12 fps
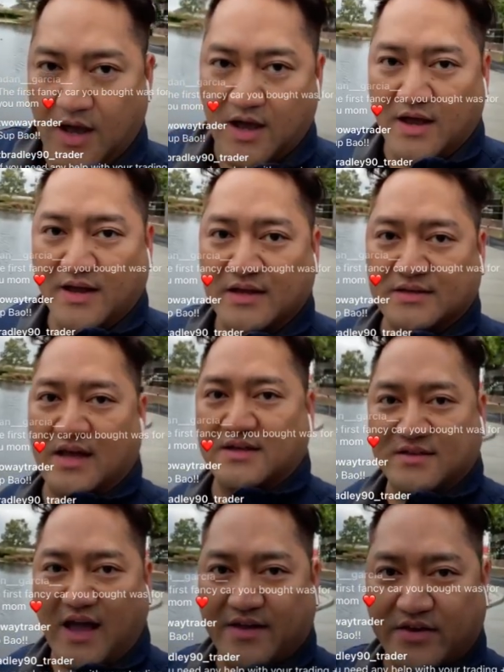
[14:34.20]
that,
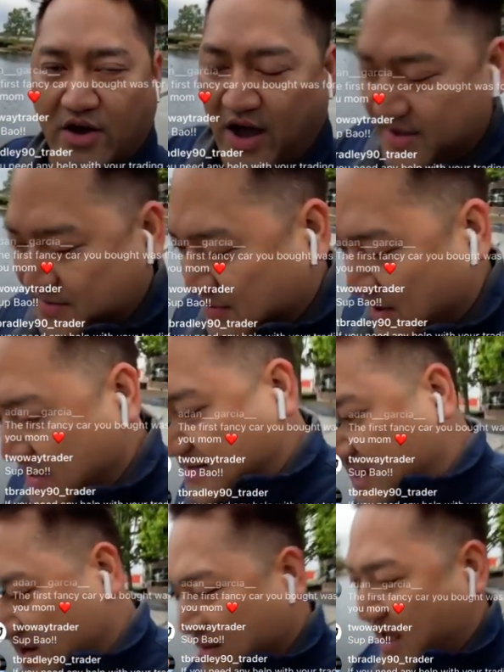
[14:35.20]
that, I know I,
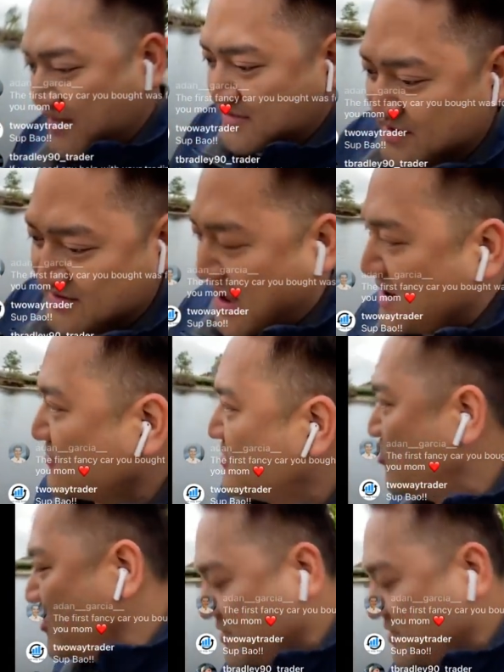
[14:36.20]
I said a lot. I don't